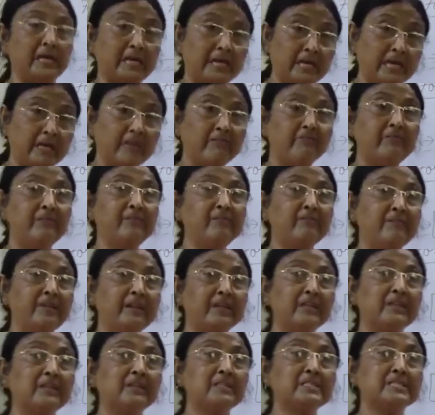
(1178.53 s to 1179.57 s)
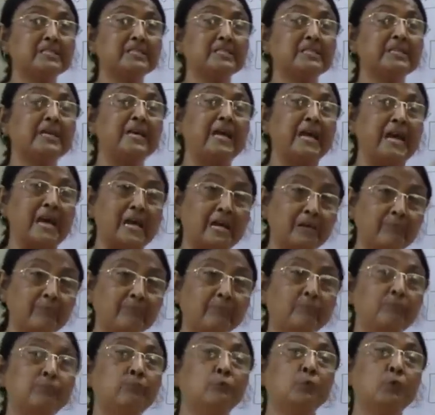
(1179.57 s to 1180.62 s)
vehicles, they
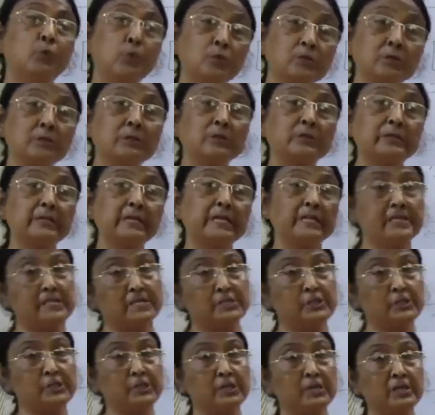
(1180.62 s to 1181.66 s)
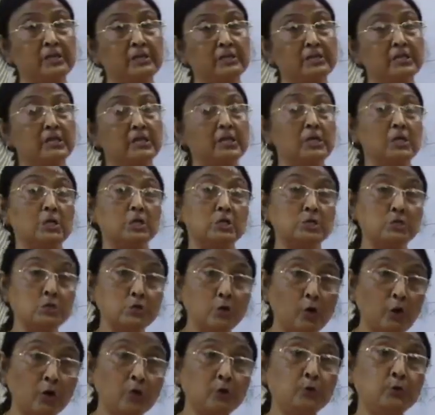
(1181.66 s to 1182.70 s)
have more inertia
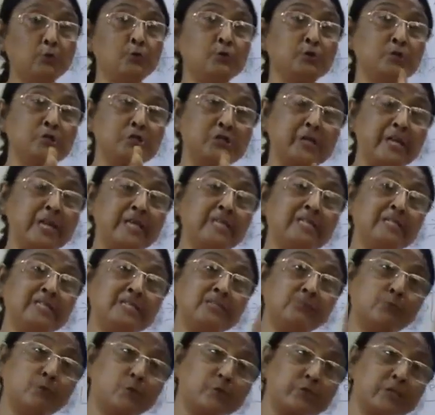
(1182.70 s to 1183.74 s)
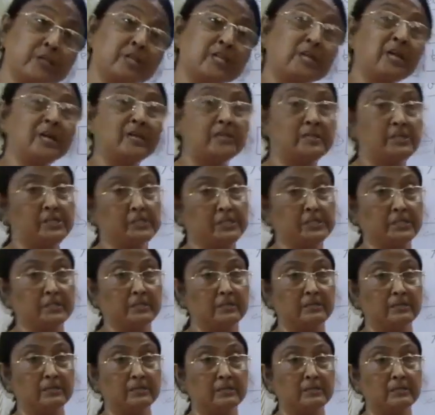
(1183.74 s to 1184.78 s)
not to change its motion
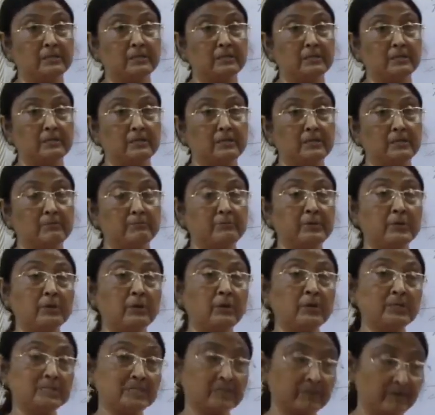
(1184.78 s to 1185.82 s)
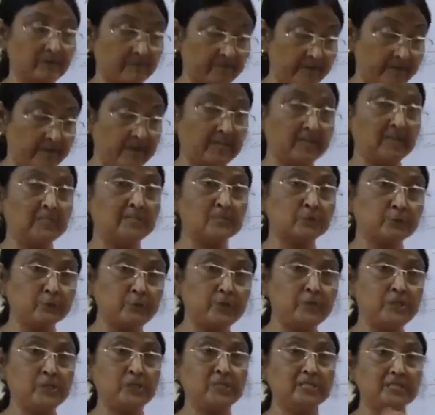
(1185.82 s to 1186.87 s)
condition. Because the vehicles
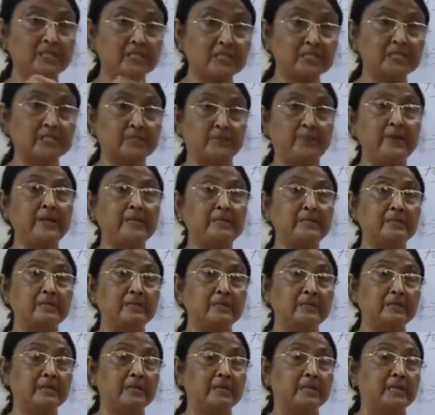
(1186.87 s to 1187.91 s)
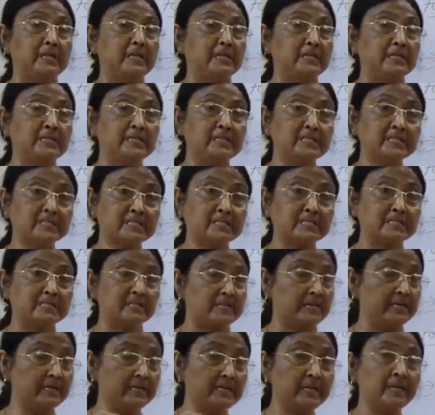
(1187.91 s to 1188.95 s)
which is in speed, it is
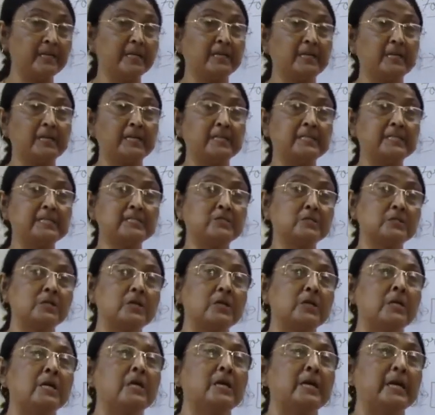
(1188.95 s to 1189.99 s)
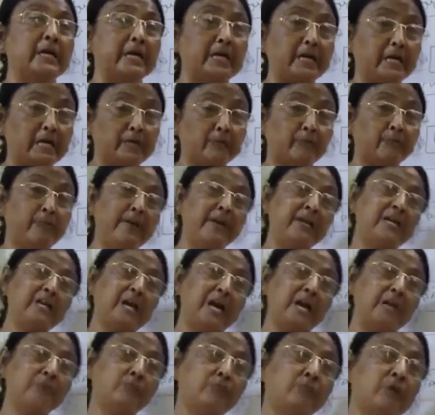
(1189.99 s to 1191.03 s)
tending, it is
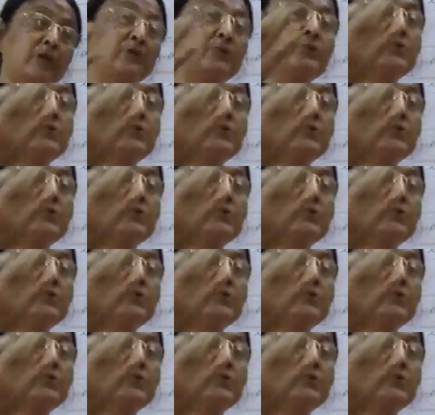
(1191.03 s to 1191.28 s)
when I want